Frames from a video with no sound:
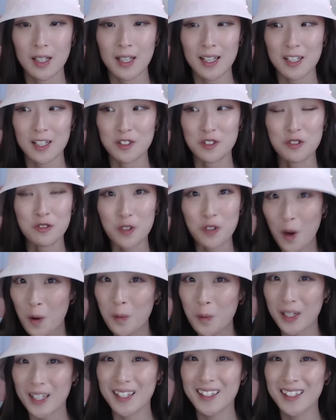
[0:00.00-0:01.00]
is
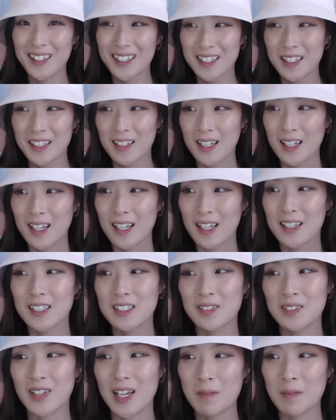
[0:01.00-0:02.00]
growing.
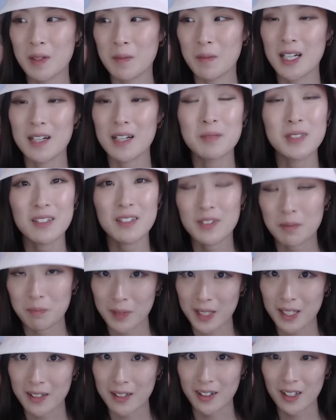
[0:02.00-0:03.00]
This family becomes even
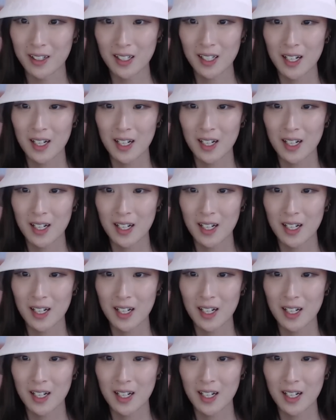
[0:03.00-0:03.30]
bigger.